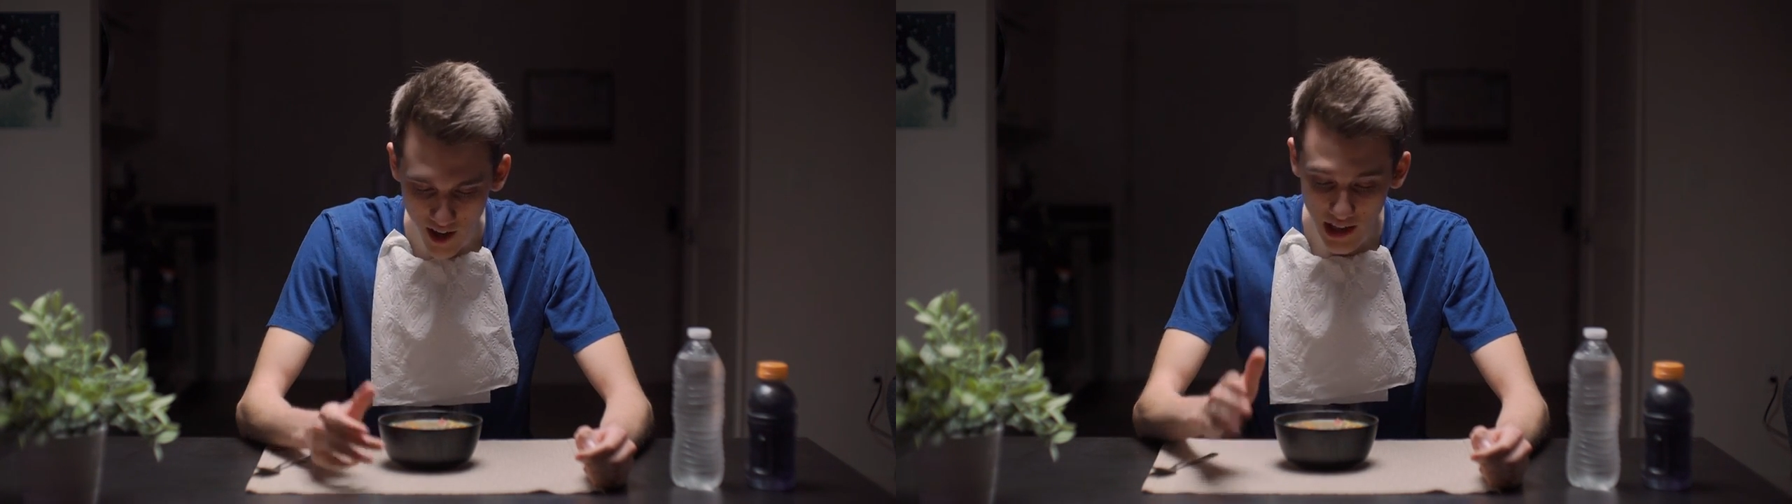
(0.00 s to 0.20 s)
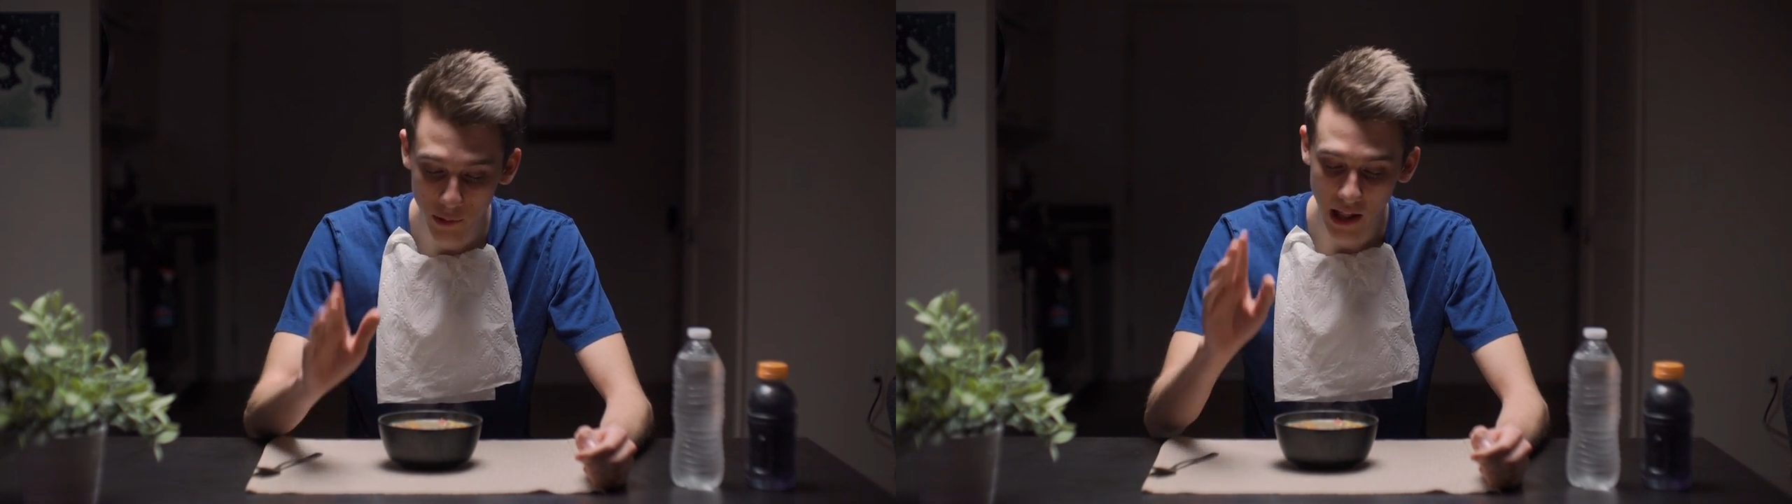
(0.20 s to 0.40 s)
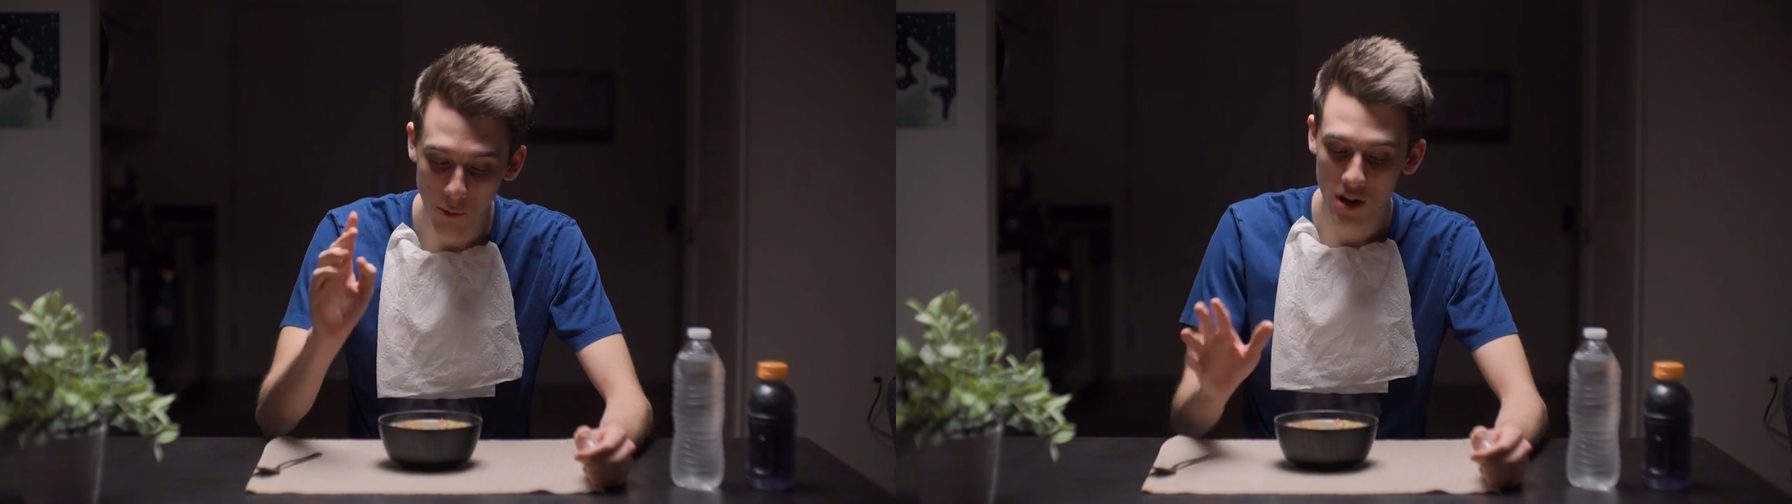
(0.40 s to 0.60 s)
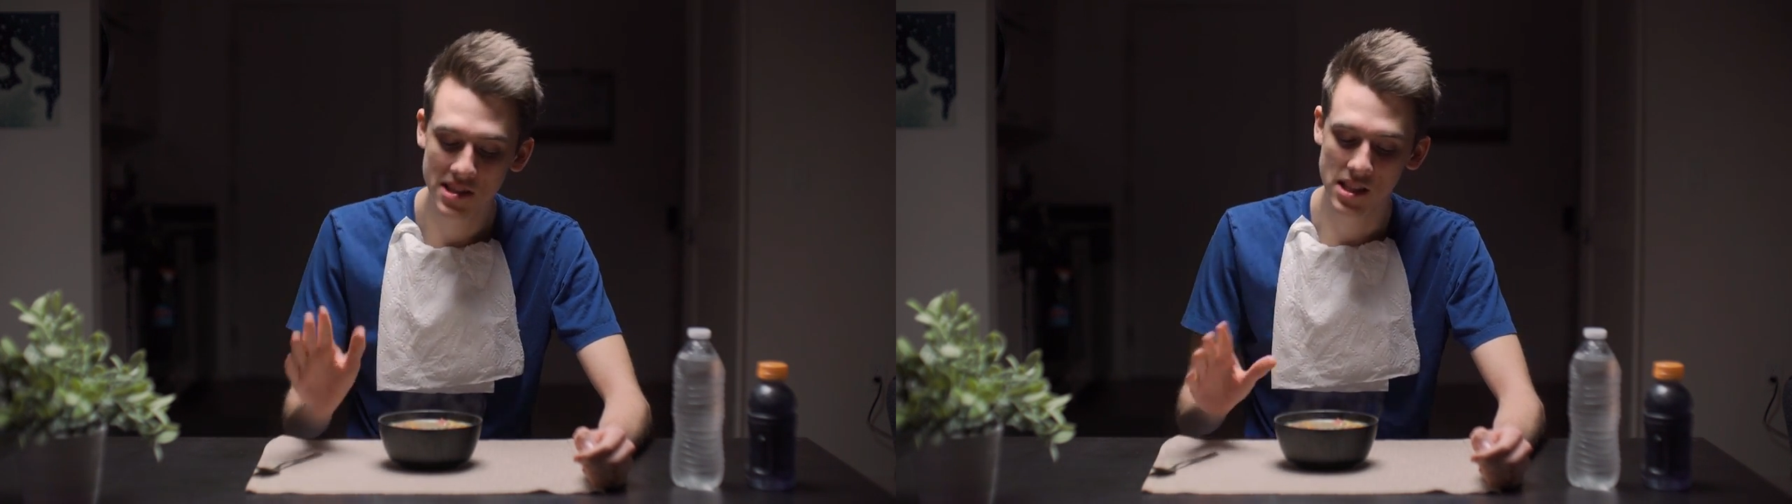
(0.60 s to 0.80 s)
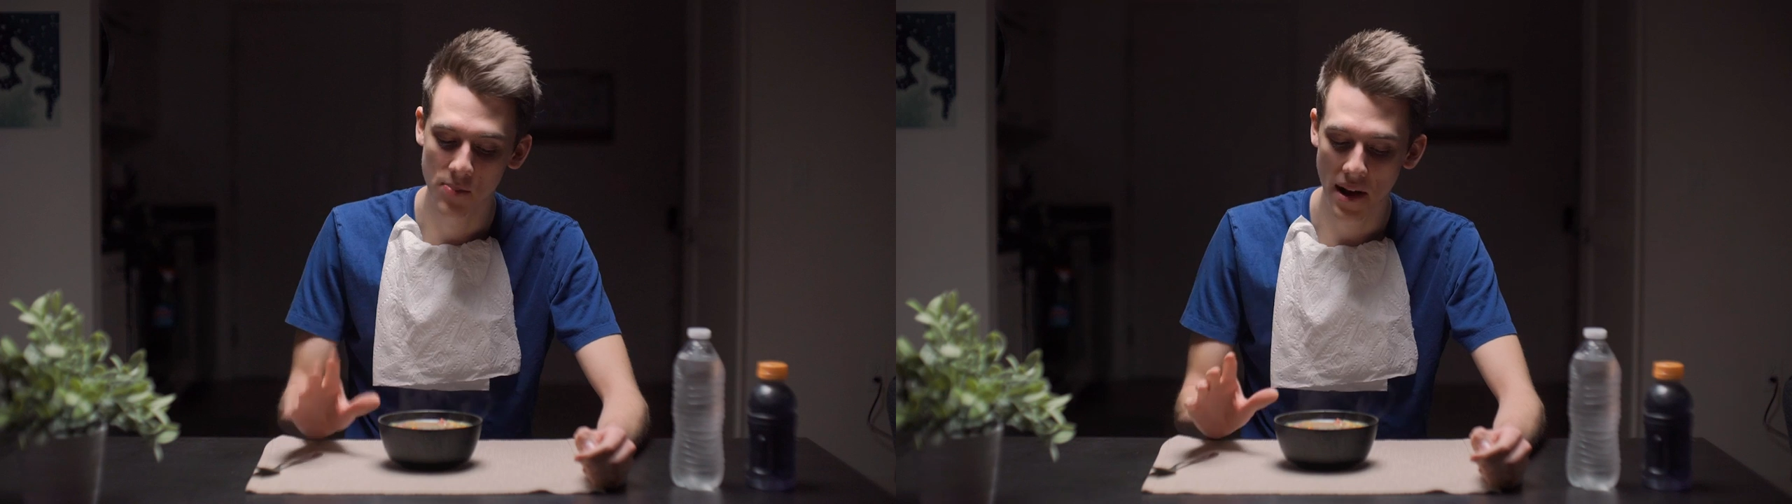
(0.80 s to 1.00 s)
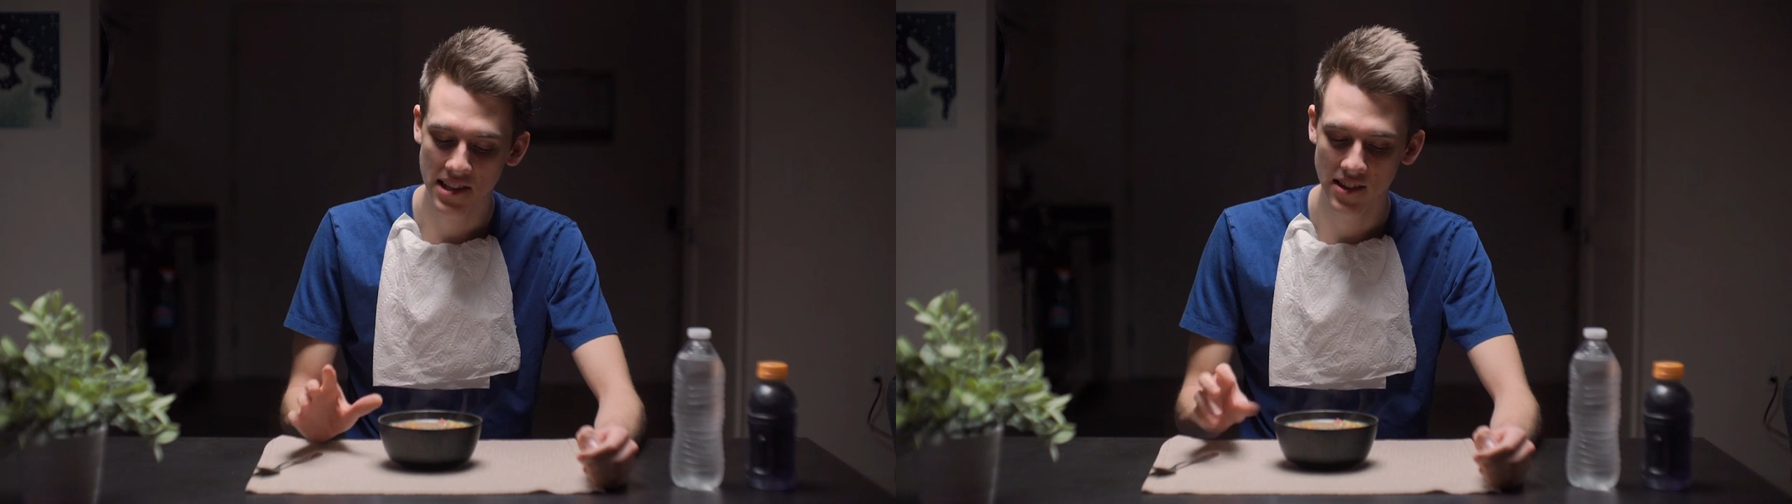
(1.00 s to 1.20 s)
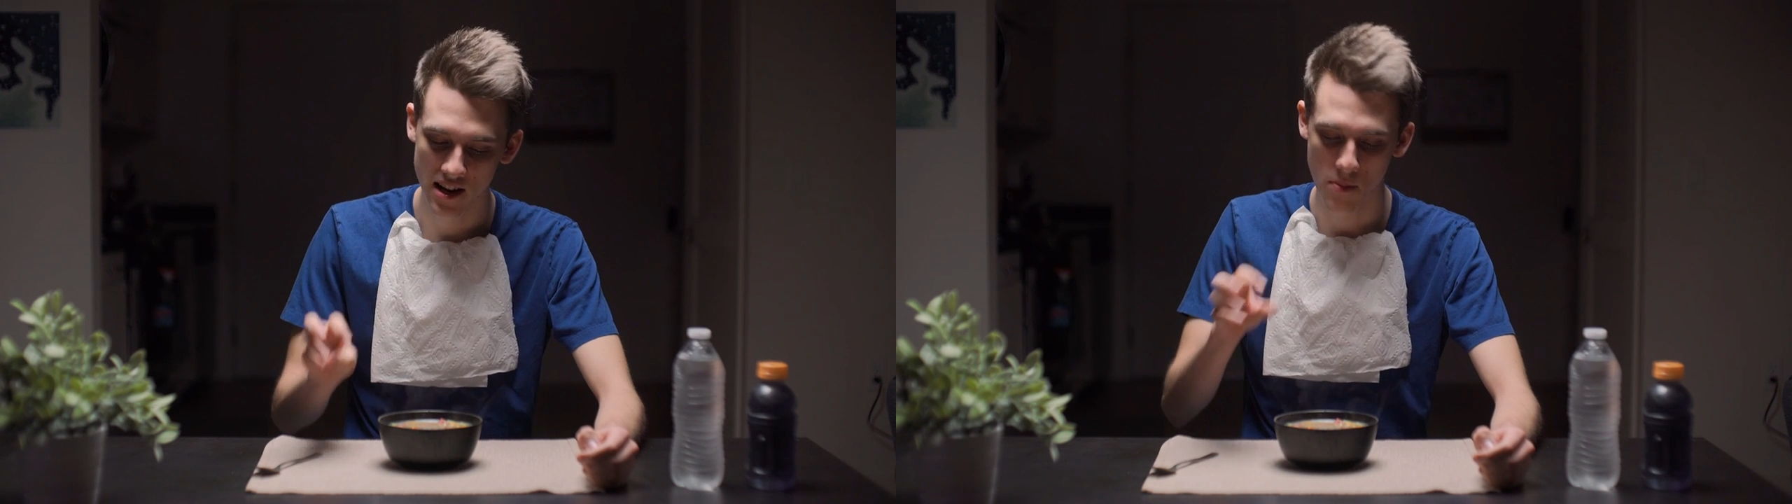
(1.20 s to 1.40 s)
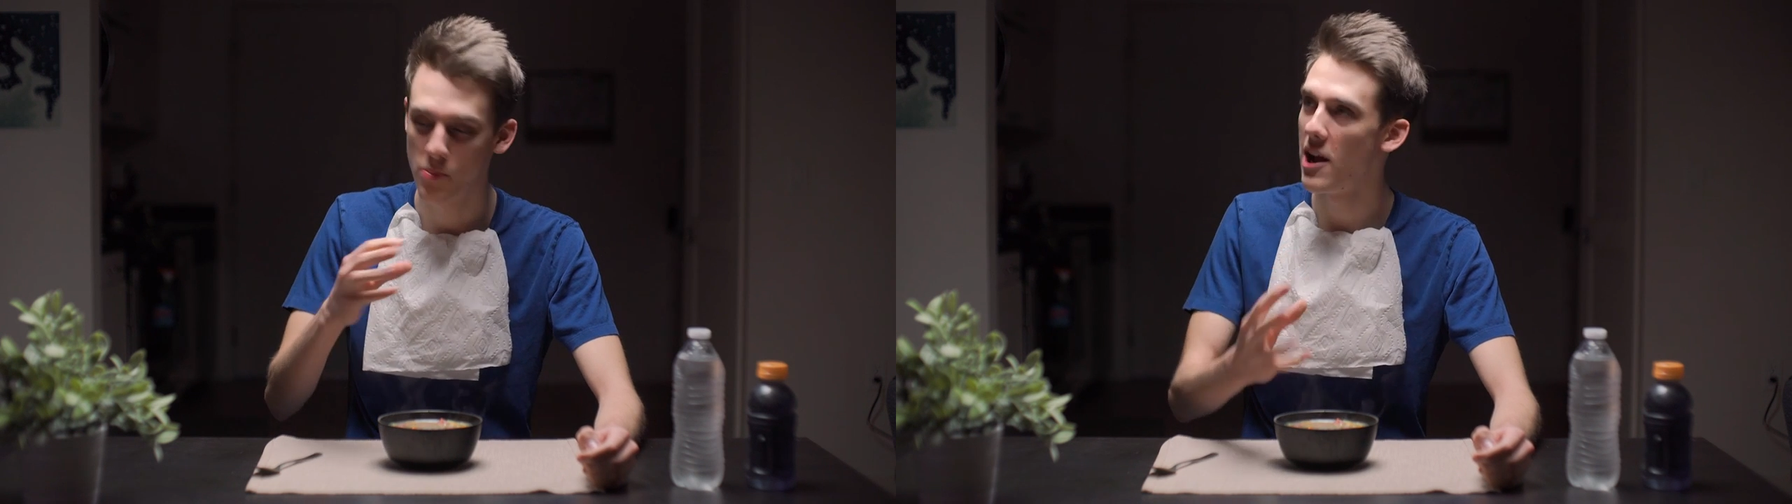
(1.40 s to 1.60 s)
Okay, well I was expecting
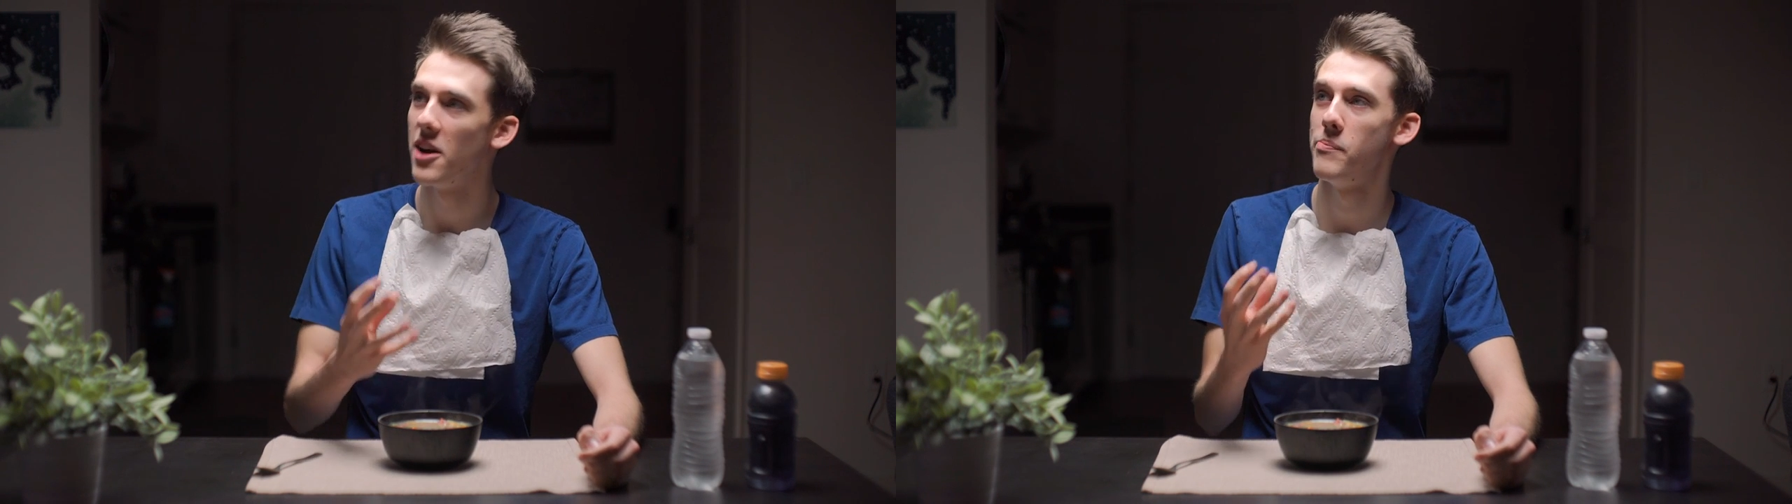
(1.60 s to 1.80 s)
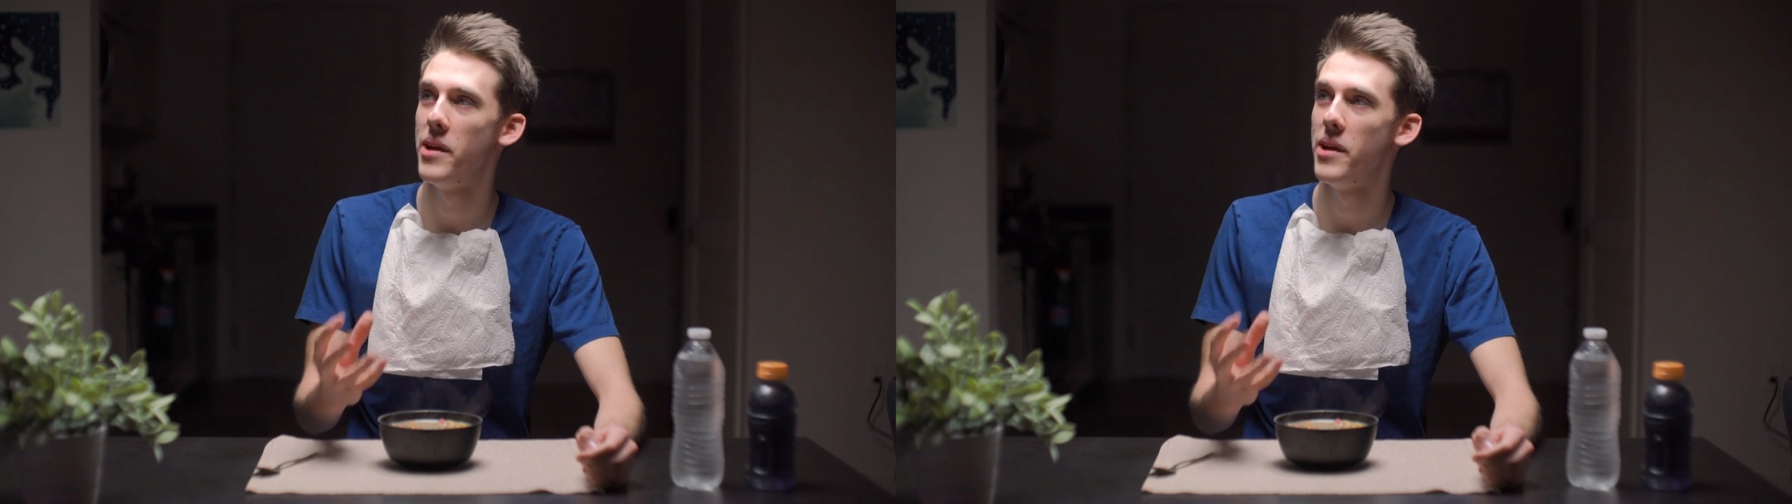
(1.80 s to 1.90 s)
like a brown